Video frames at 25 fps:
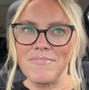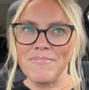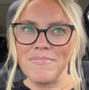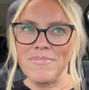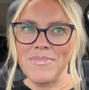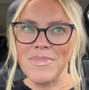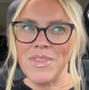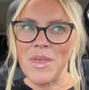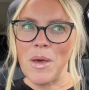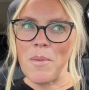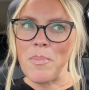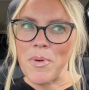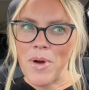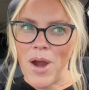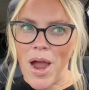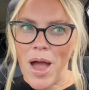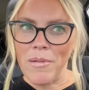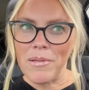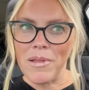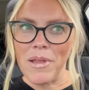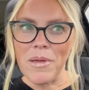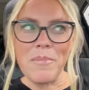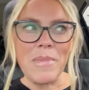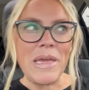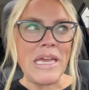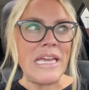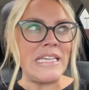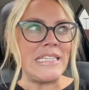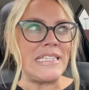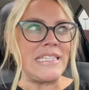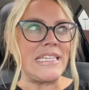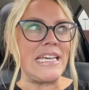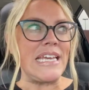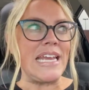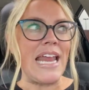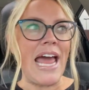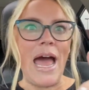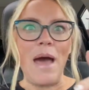The problem is
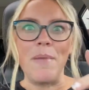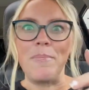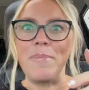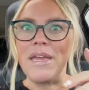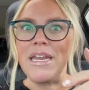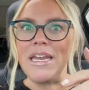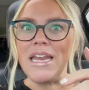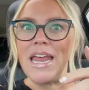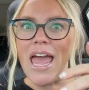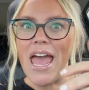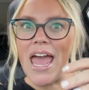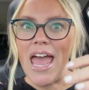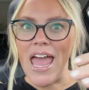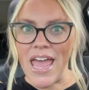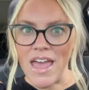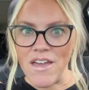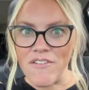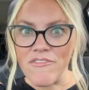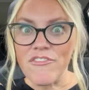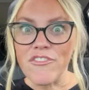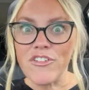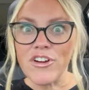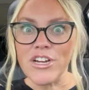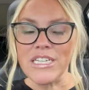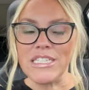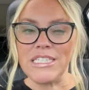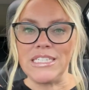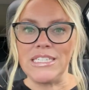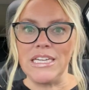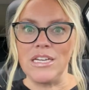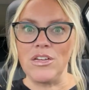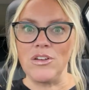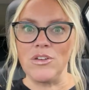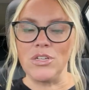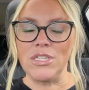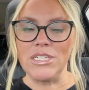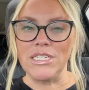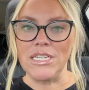it happened every
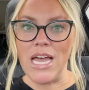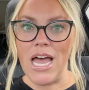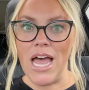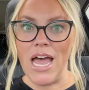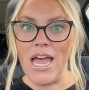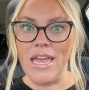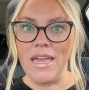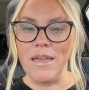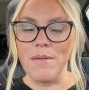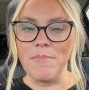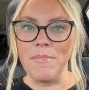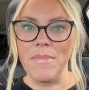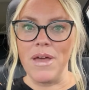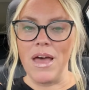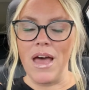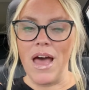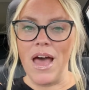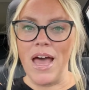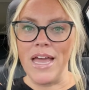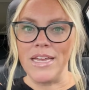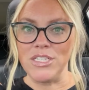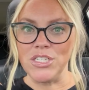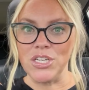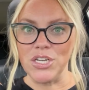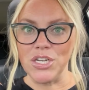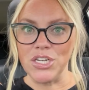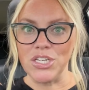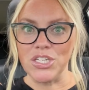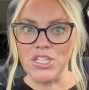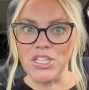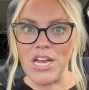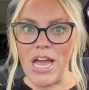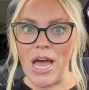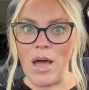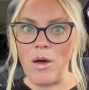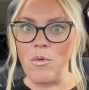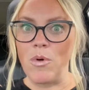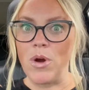single time I took a
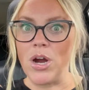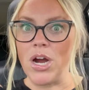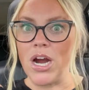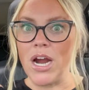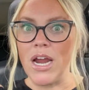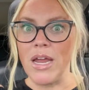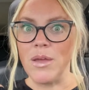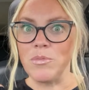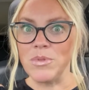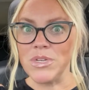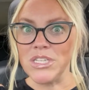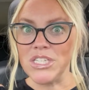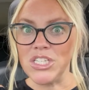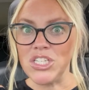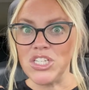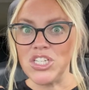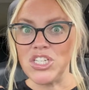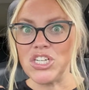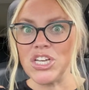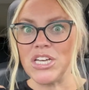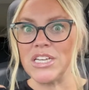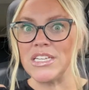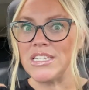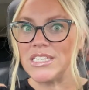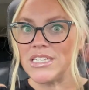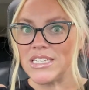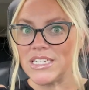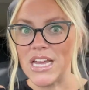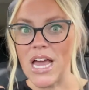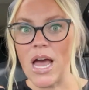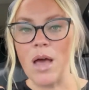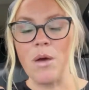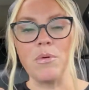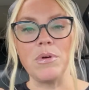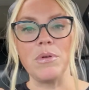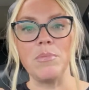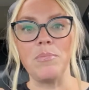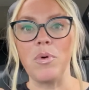shower. It was just,
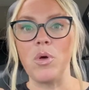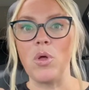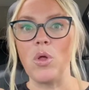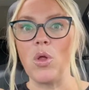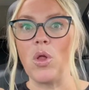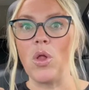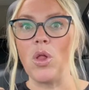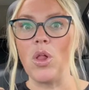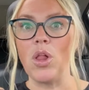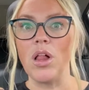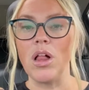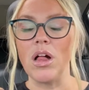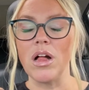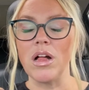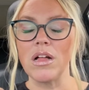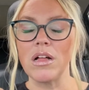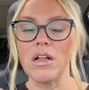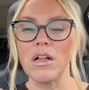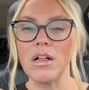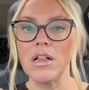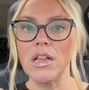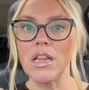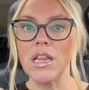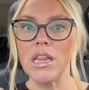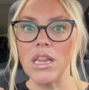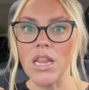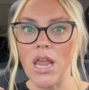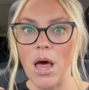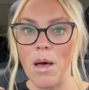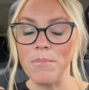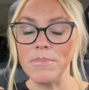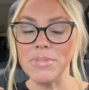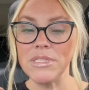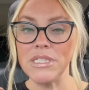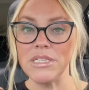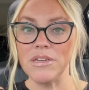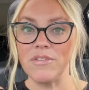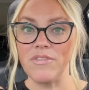I would pull
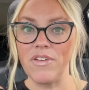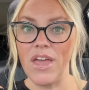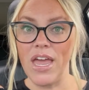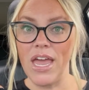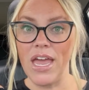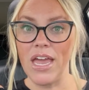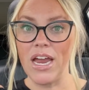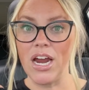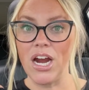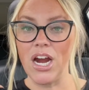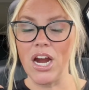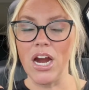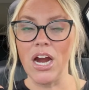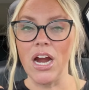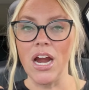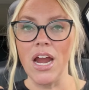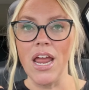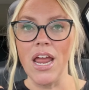clumps of hair.